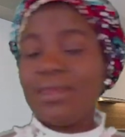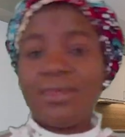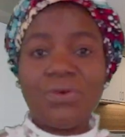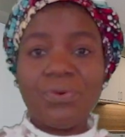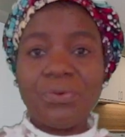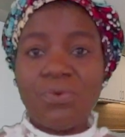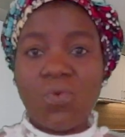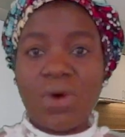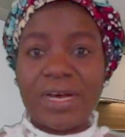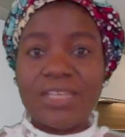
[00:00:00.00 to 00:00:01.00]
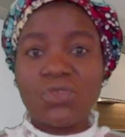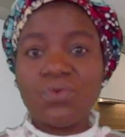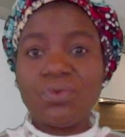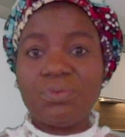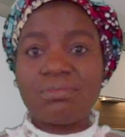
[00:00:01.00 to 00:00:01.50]
you walk
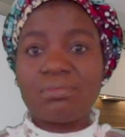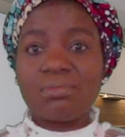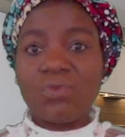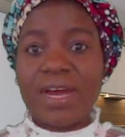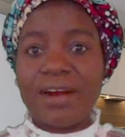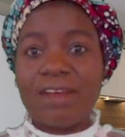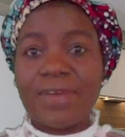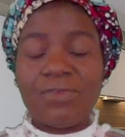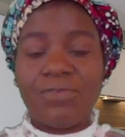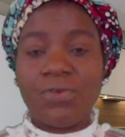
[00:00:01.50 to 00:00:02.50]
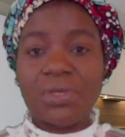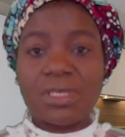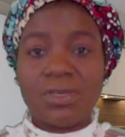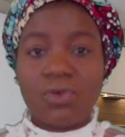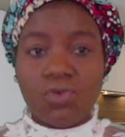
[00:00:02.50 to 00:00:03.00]
into wherever vote.
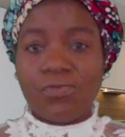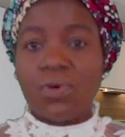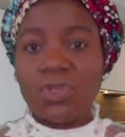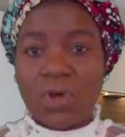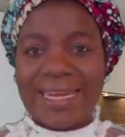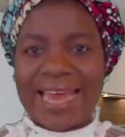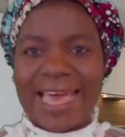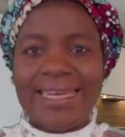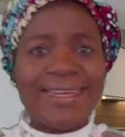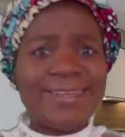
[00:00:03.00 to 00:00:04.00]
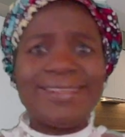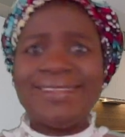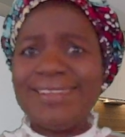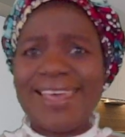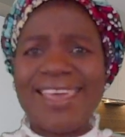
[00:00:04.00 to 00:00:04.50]
You vote online.
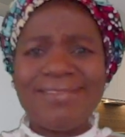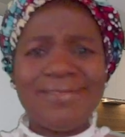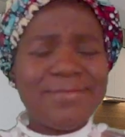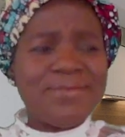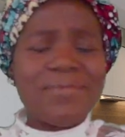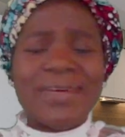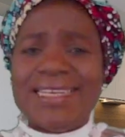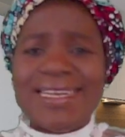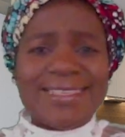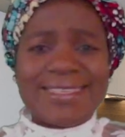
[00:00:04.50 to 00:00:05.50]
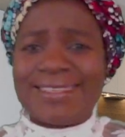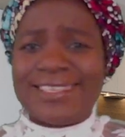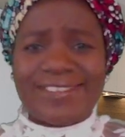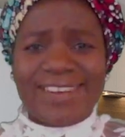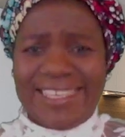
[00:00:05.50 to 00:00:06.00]
Nobody is
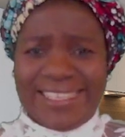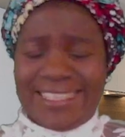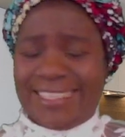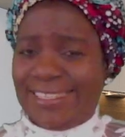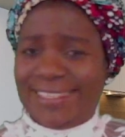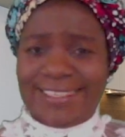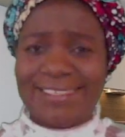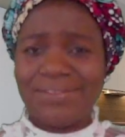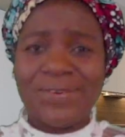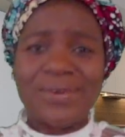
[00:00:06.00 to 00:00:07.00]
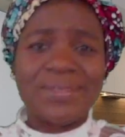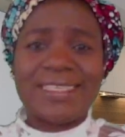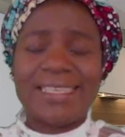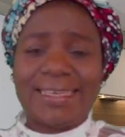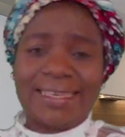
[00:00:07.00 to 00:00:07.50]
stressed, for God's
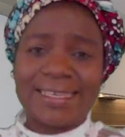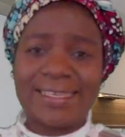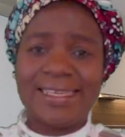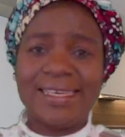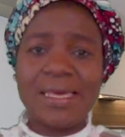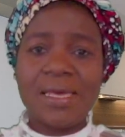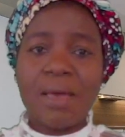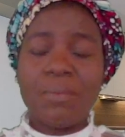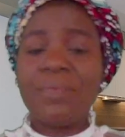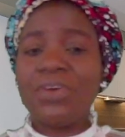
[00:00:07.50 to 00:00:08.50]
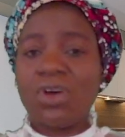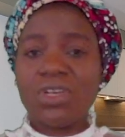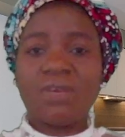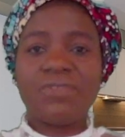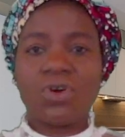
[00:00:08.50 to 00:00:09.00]
sake. But
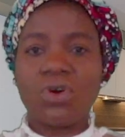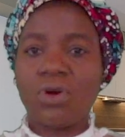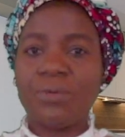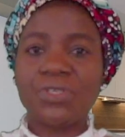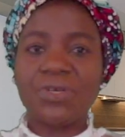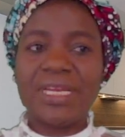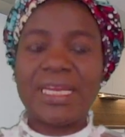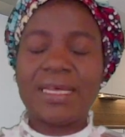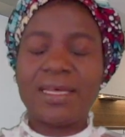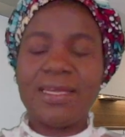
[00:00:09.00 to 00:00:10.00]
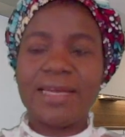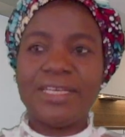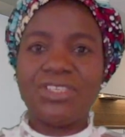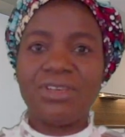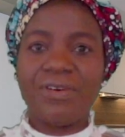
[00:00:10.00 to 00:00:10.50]
because of the corruption in
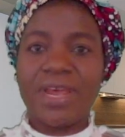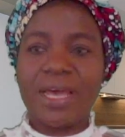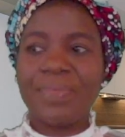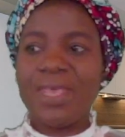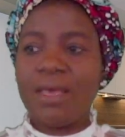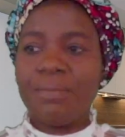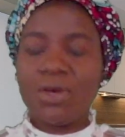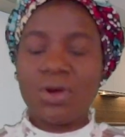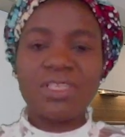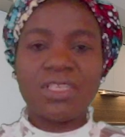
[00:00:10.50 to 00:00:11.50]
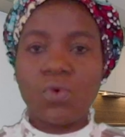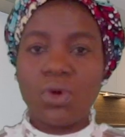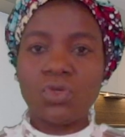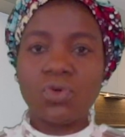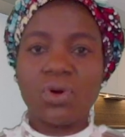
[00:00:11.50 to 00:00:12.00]
Nigeria, because they
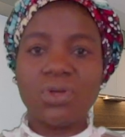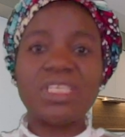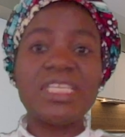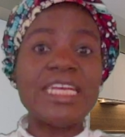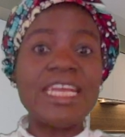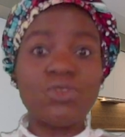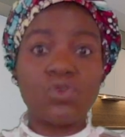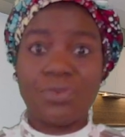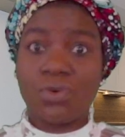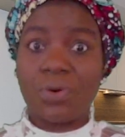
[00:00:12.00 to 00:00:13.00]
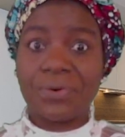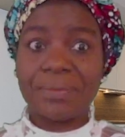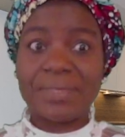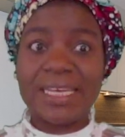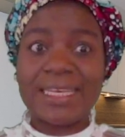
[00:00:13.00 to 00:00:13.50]
want to continue to be
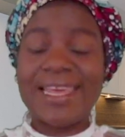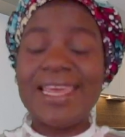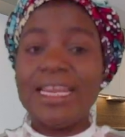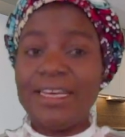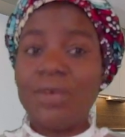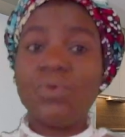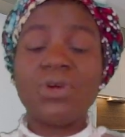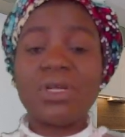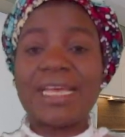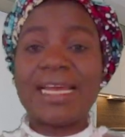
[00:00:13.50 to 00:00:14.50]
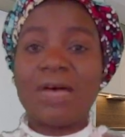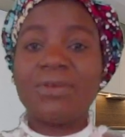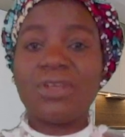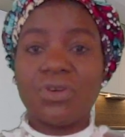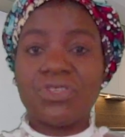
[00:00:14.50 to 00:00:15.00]
corrupted, they will not allow
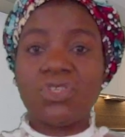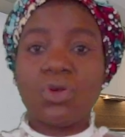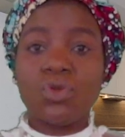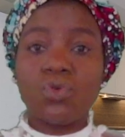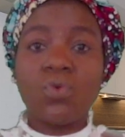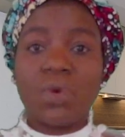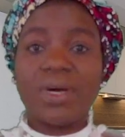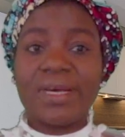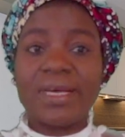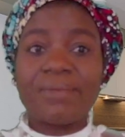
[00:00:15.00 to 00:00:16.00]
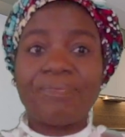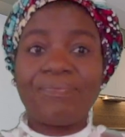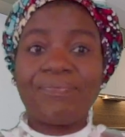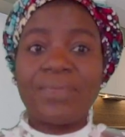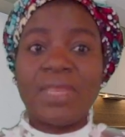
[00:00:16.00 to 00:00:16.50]
the constitution to work.
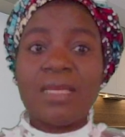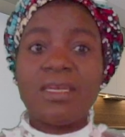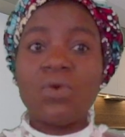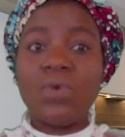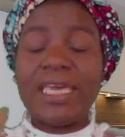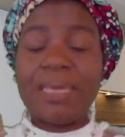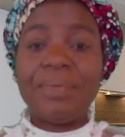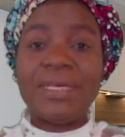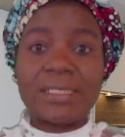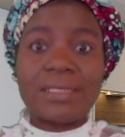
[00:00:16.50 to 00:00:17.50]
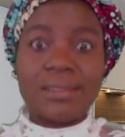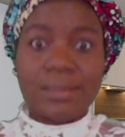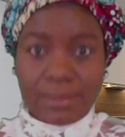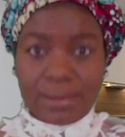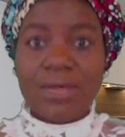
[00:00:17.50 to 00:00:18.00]
They will keep it
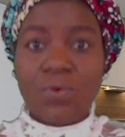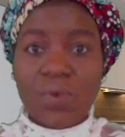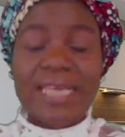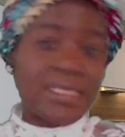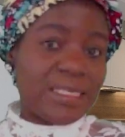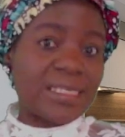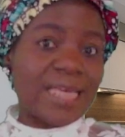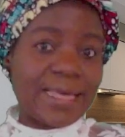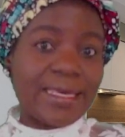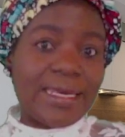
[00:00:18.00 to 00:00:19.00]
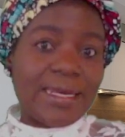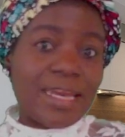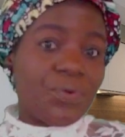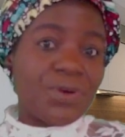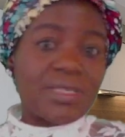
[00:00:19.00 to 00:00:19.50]
the way it is hanging. They
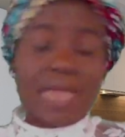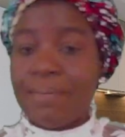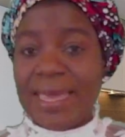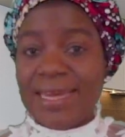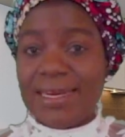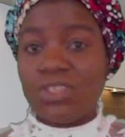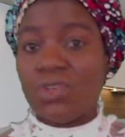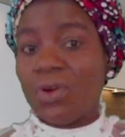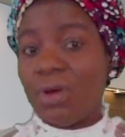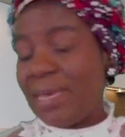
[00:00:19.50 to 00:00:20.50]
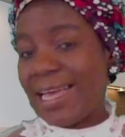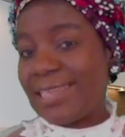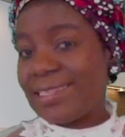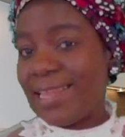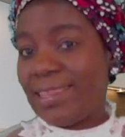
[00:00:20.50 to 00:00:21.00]
will not amend it. Your
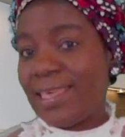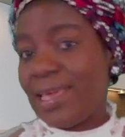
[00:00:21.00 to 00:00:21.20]
lawmakers are there.